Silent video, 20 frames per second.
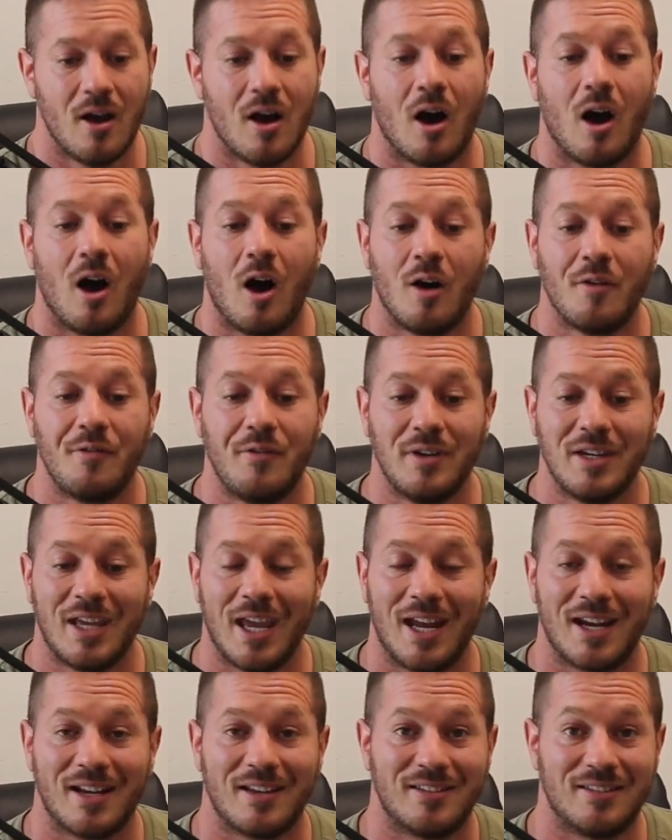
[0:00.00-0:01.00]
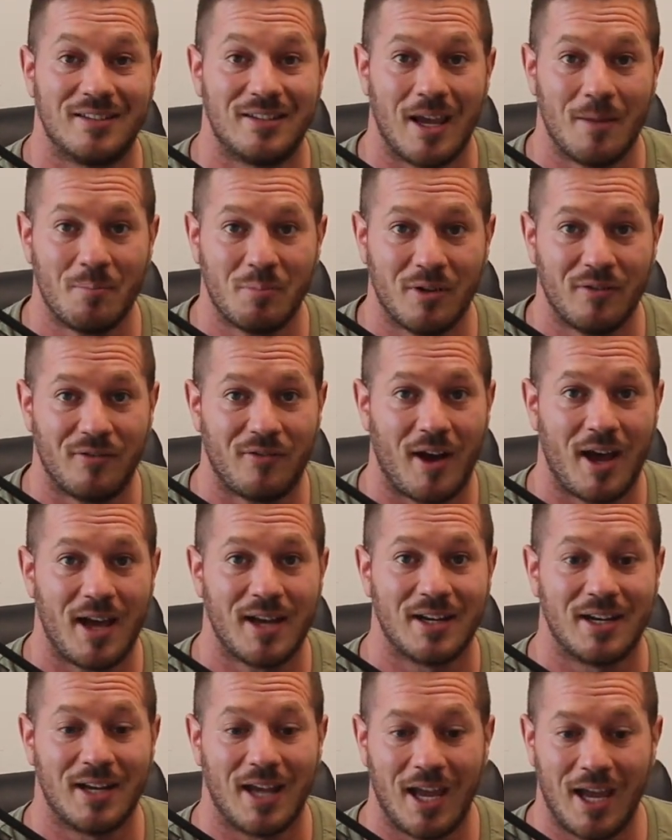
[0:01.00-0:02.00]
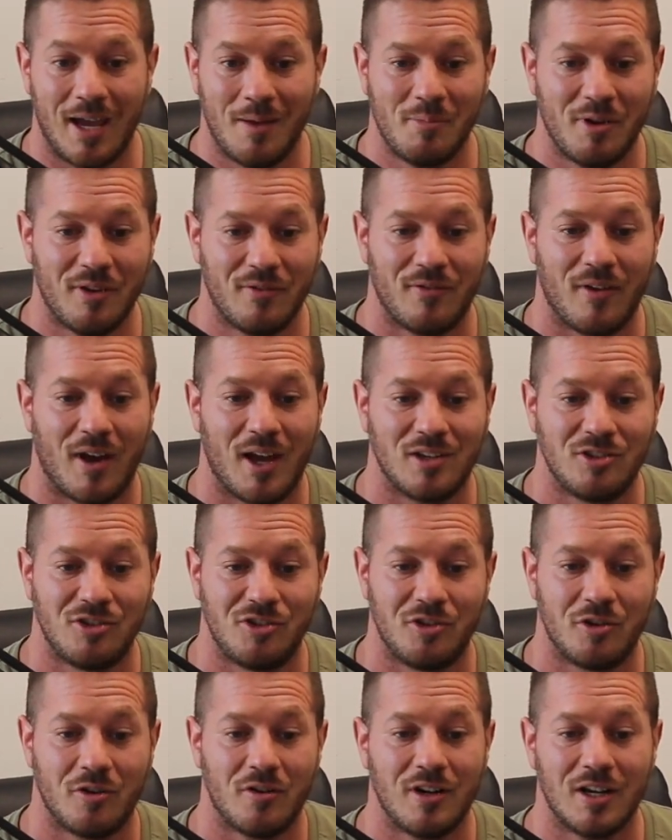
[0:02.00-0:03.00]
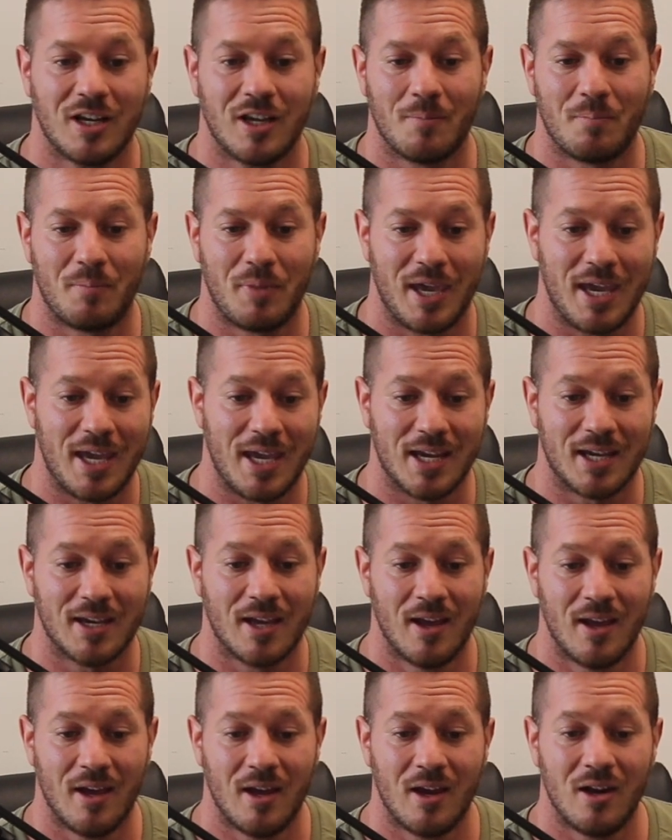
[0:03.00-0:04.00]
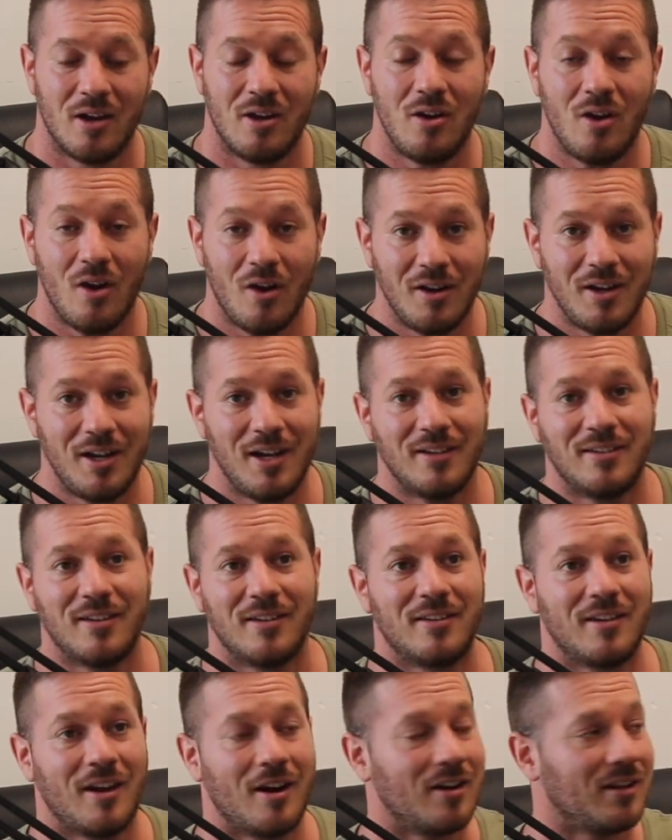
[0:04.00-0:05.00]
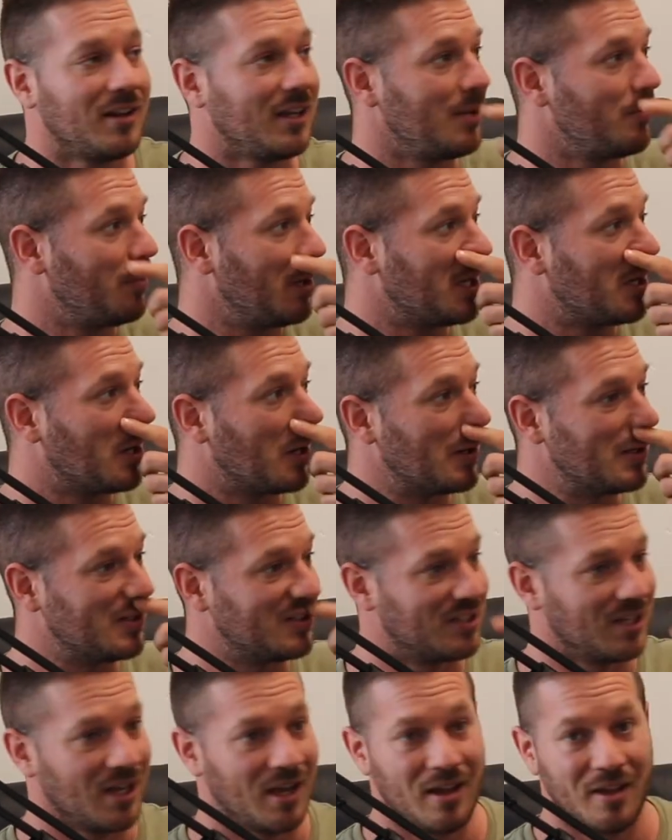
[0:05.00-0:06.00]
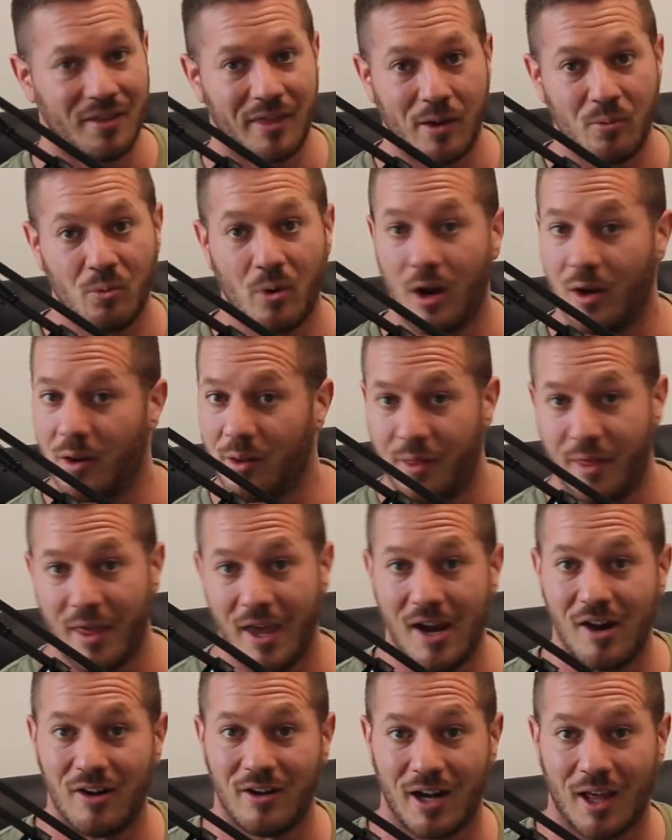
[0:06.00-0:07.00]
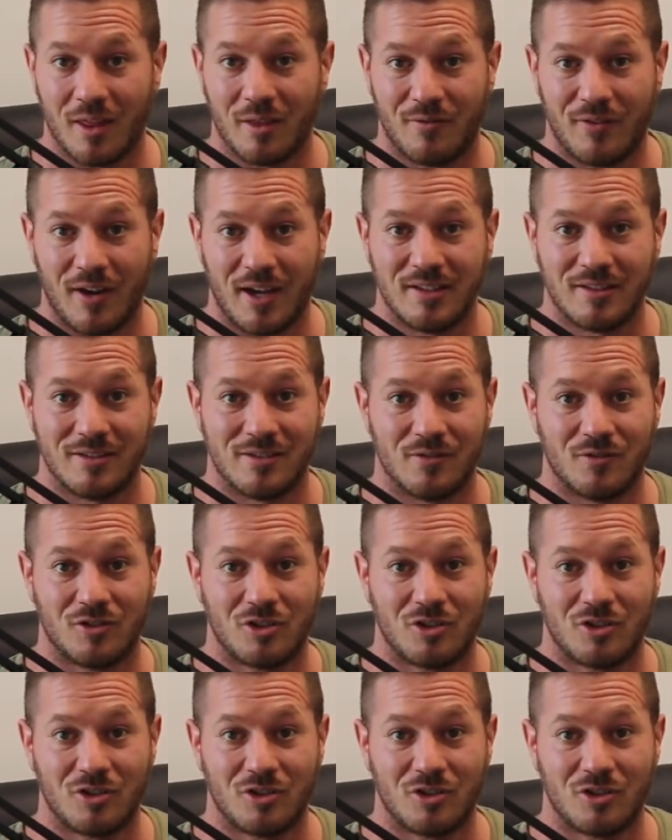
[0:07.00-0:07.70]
often get exemplified and amplified during a peak, not necessarily because they weren't there in other phases of